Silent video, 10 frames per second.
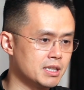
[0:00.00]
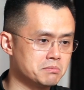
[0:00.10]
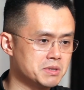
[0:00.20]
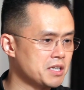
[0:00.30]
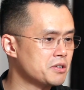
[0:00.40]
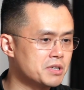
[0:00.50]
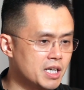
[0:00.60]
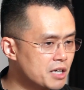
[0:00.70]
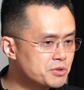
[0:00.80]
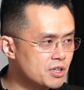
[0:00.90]
Um, say you
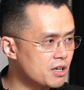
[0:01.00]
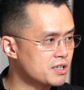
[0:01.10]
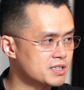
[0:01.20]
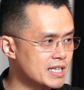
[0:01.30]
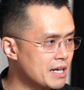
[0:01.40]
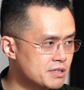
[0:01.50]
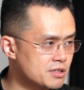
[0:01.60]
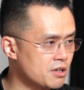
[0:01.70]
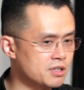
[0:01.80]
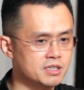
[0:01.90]
know hundred dollars, a
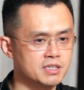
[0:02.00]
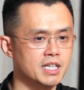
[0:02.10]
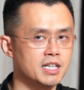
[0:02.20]
thousand dollars.